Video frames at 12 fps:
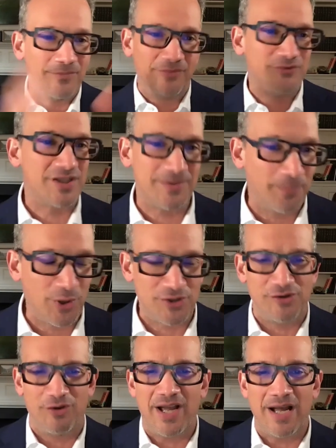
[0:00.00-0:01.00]
Just a
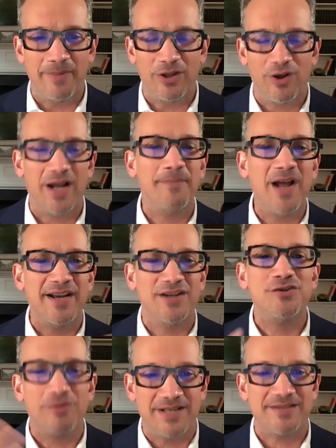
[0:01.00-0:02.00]
personal comment. Look, I'm not
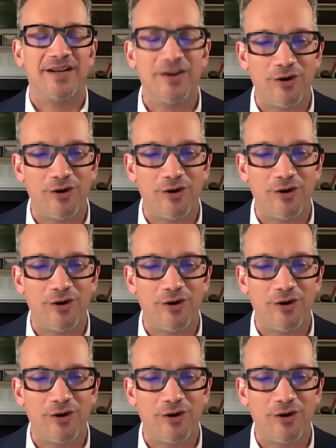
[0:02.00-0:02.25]
interested in